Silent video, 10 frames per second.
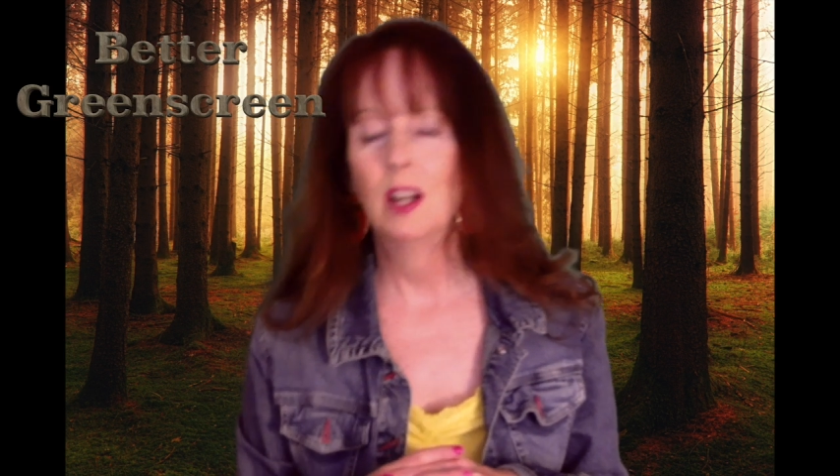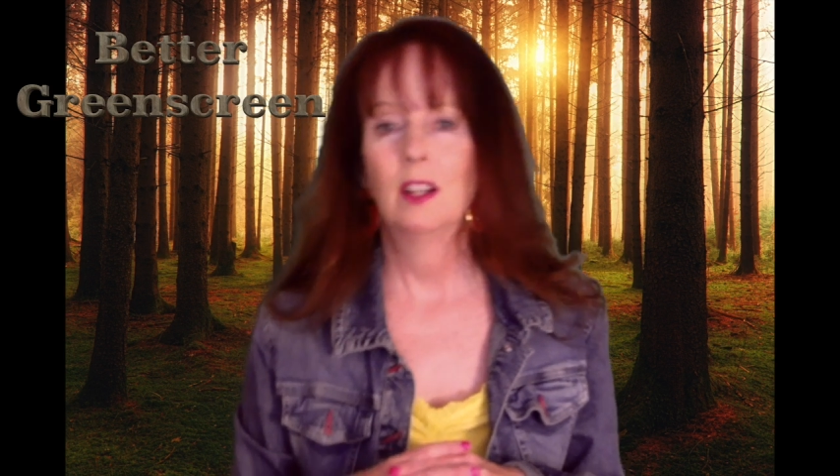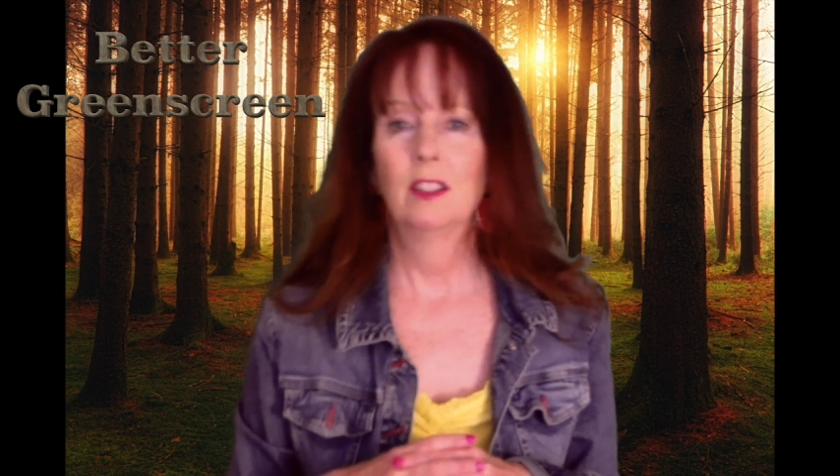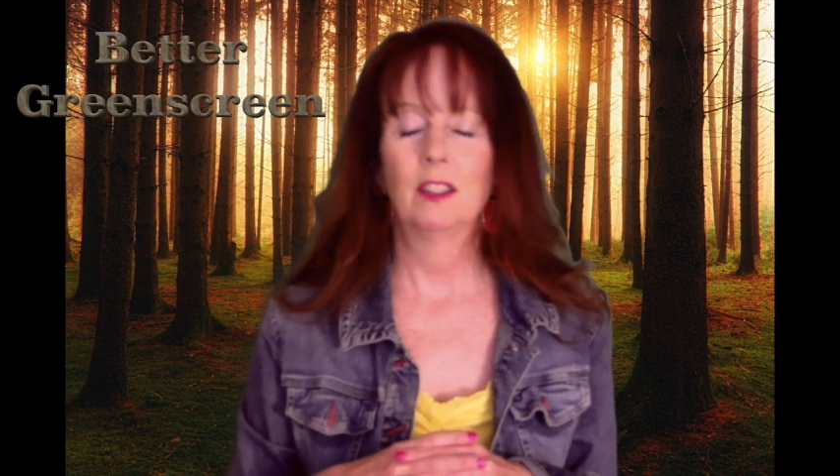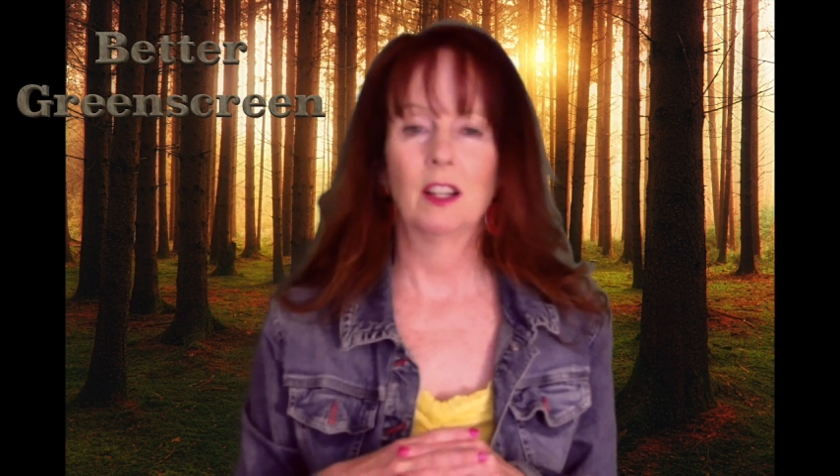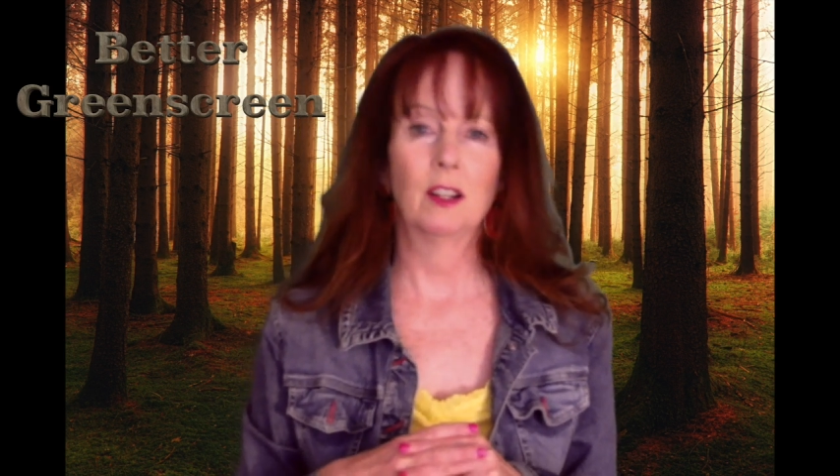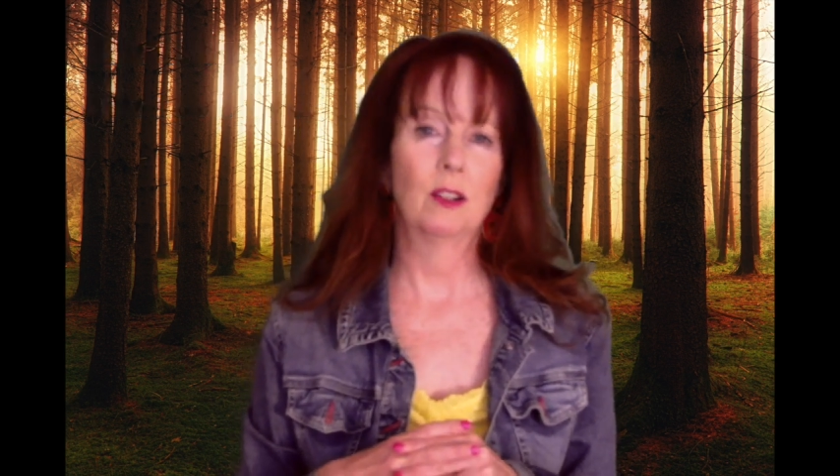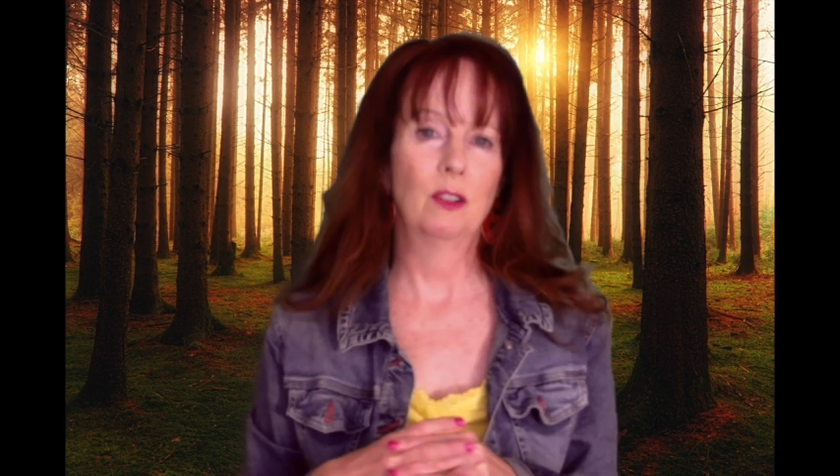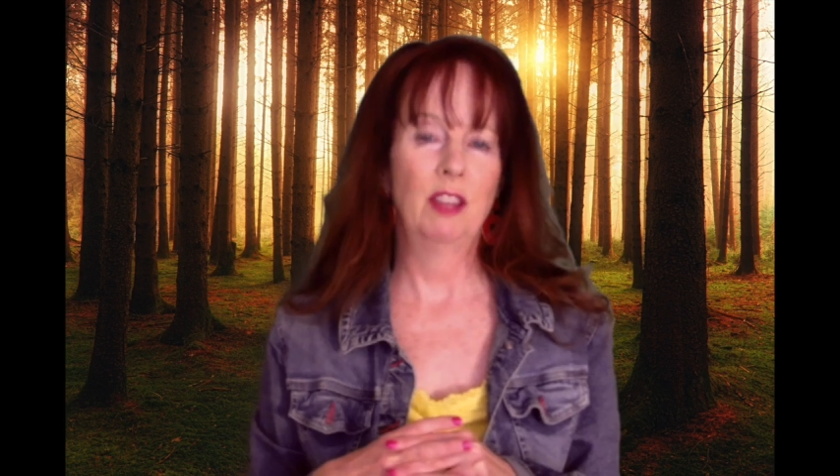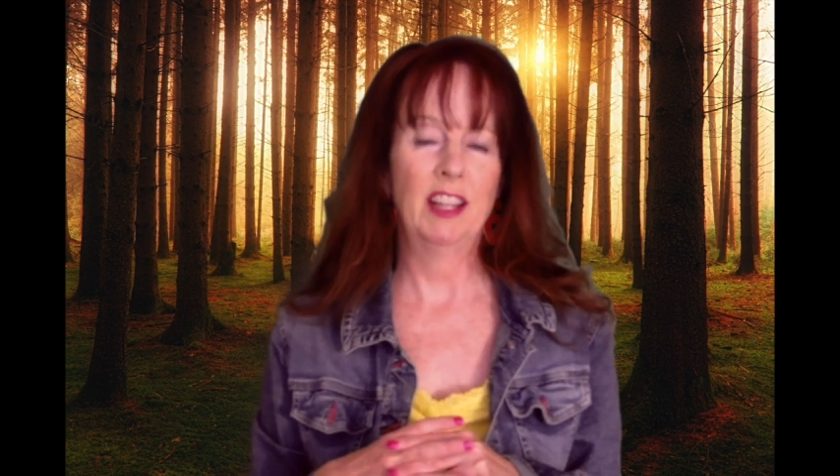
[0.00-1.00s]

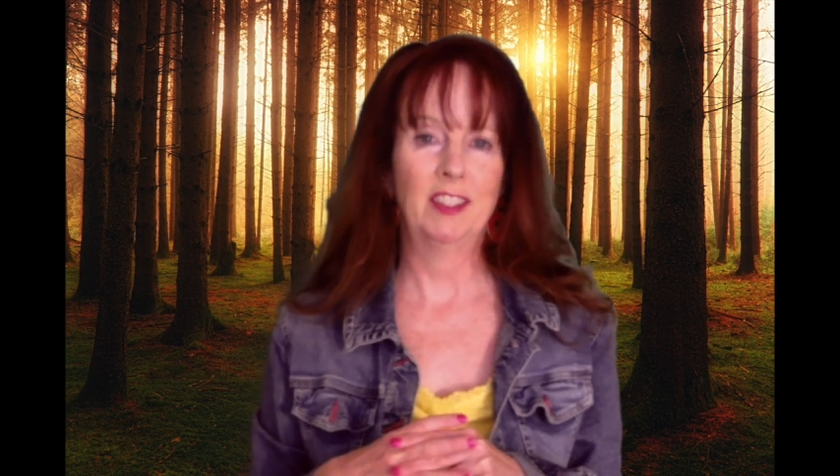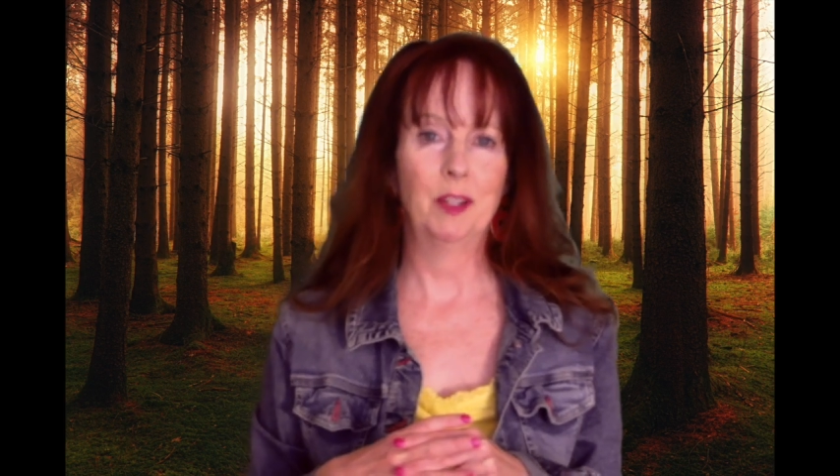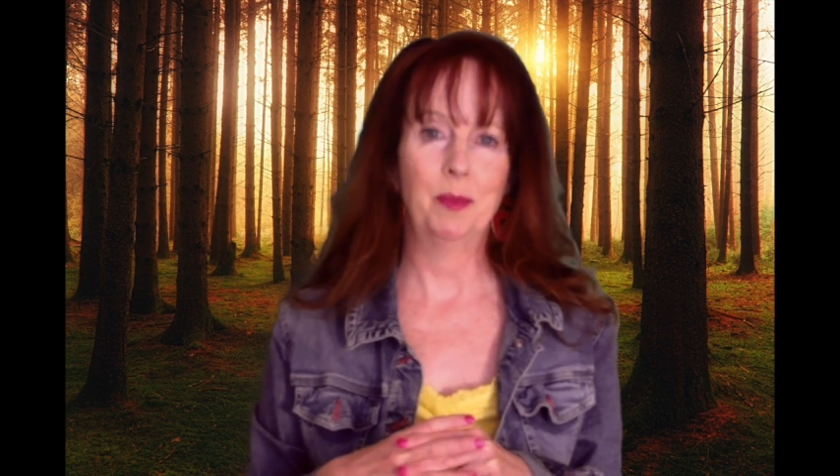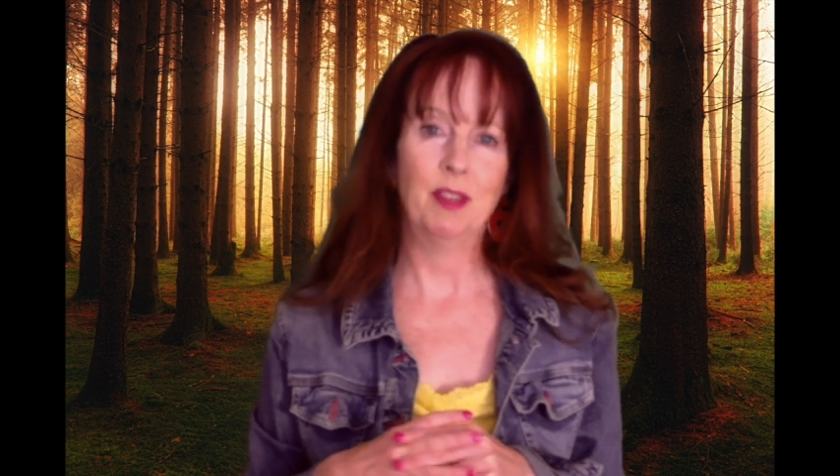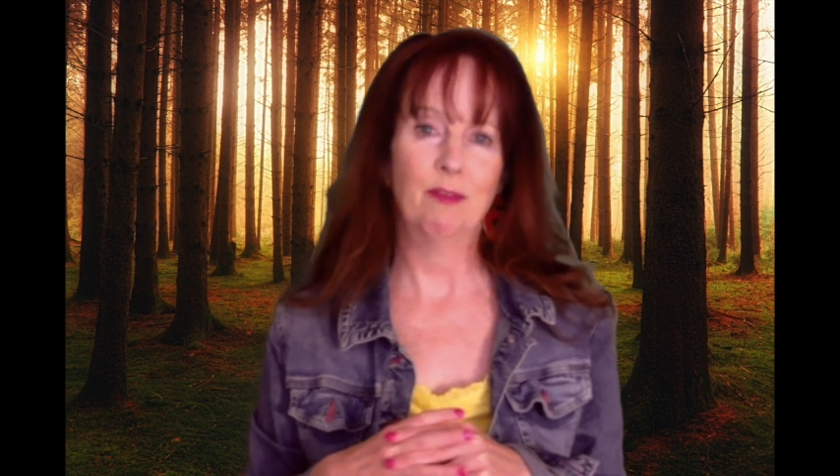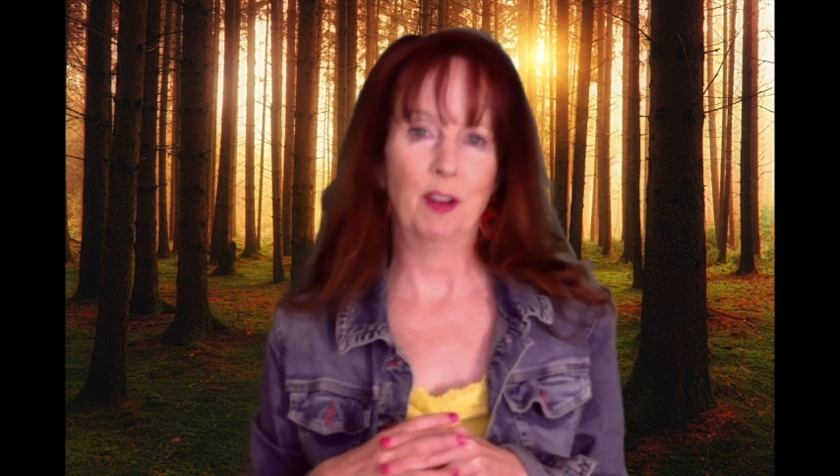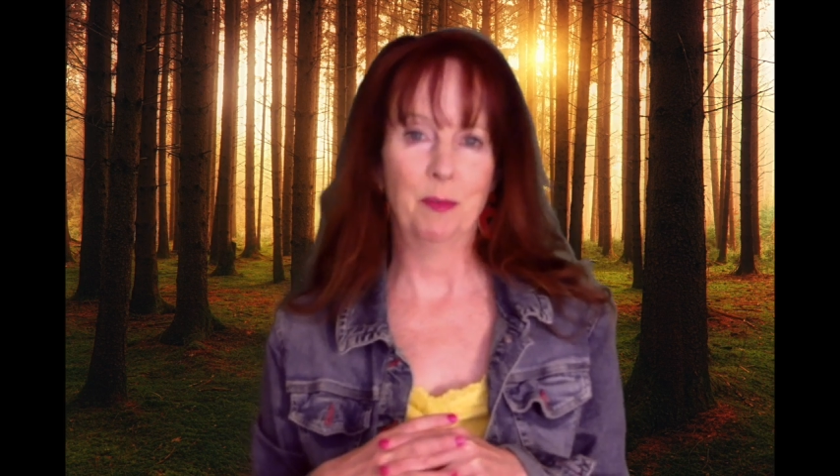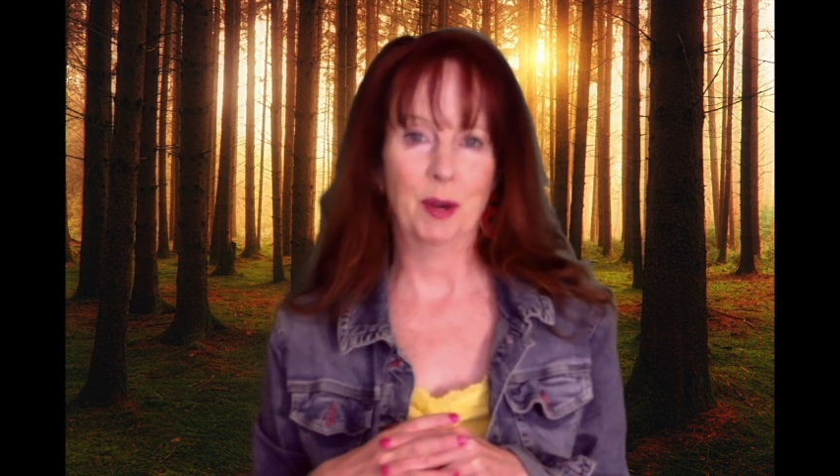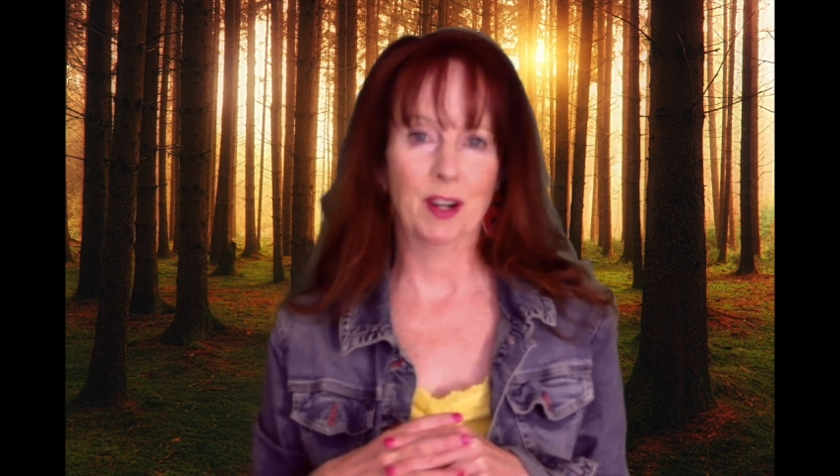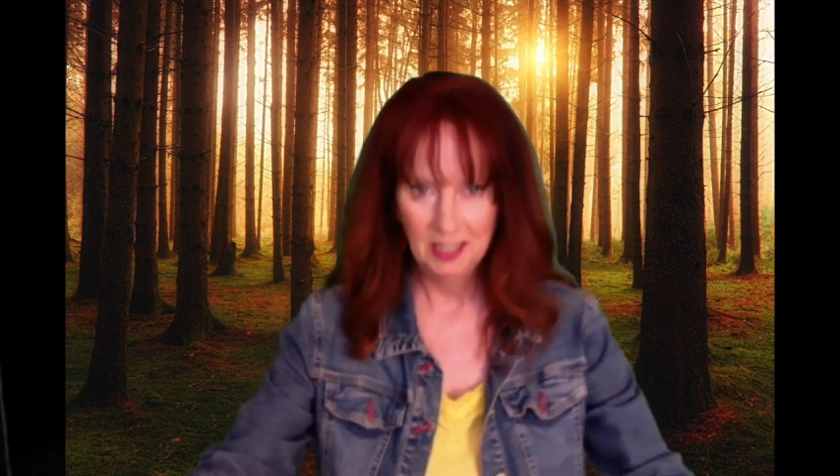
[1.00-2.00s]
So that's going to be the fun
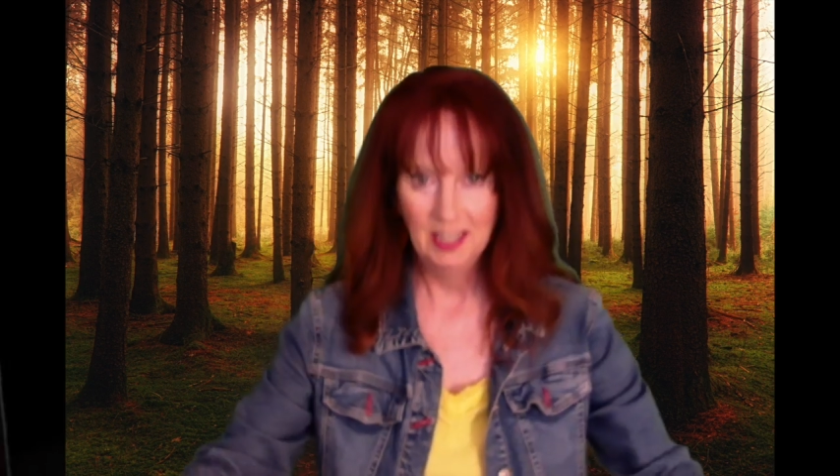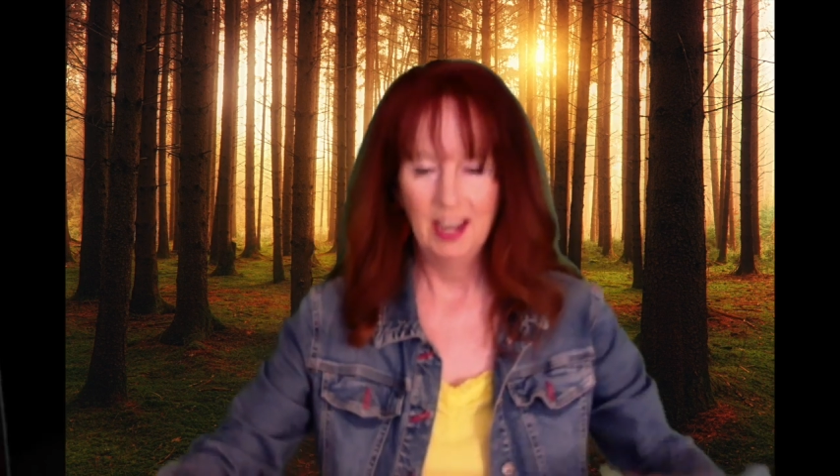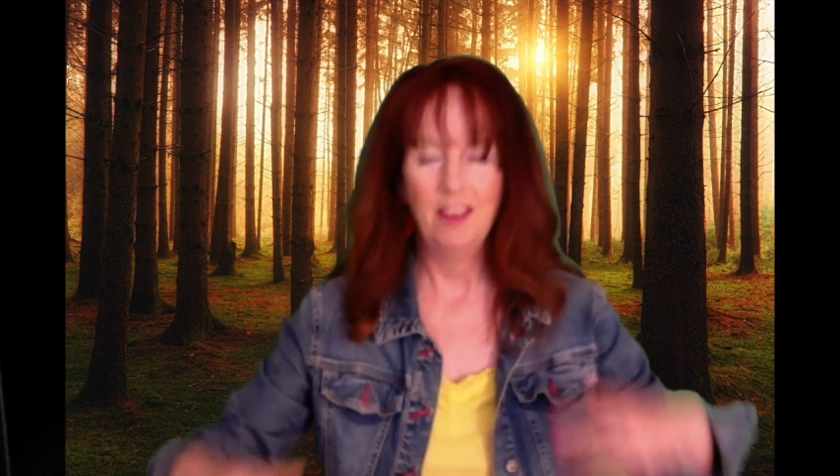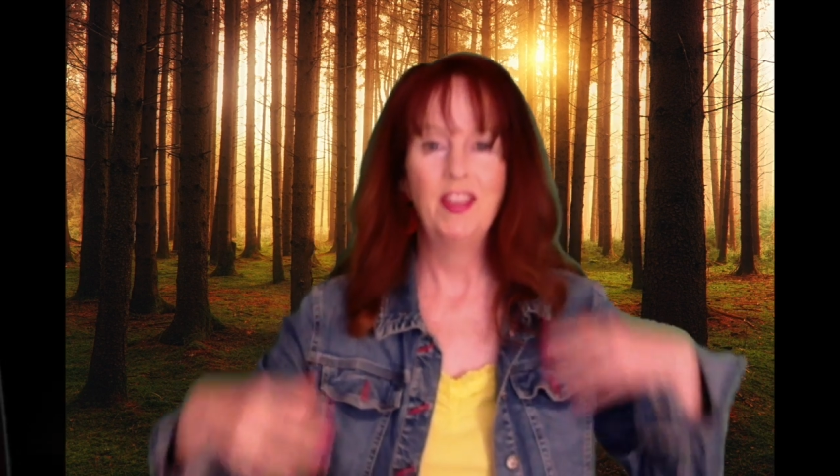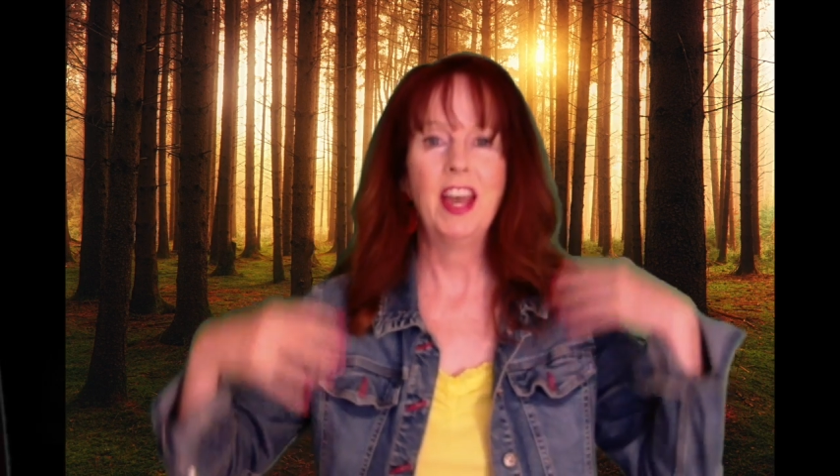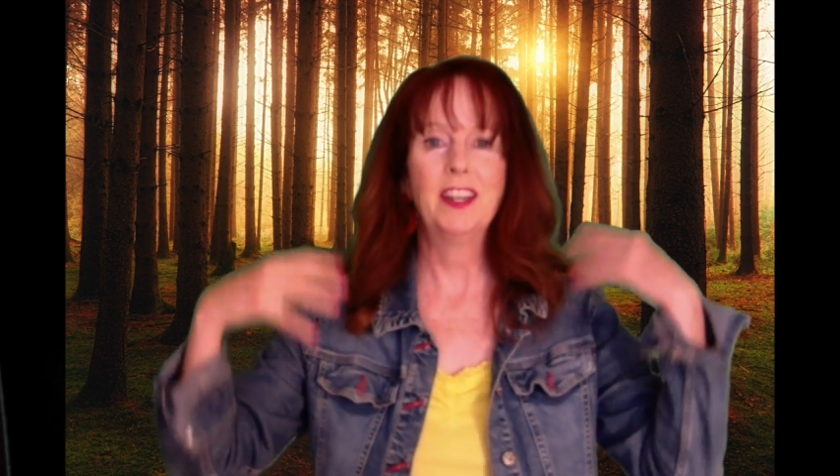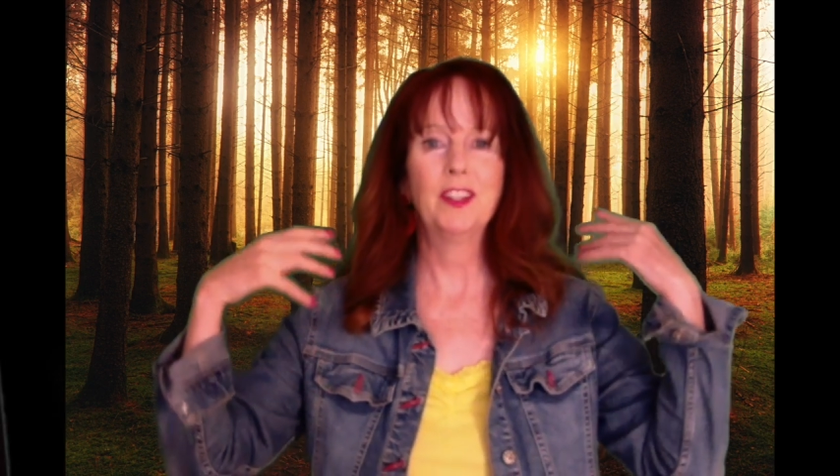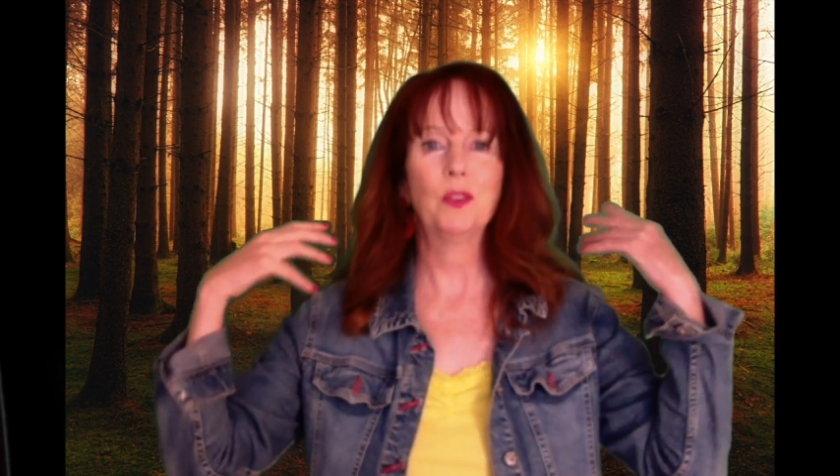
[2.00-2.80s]
part. And that is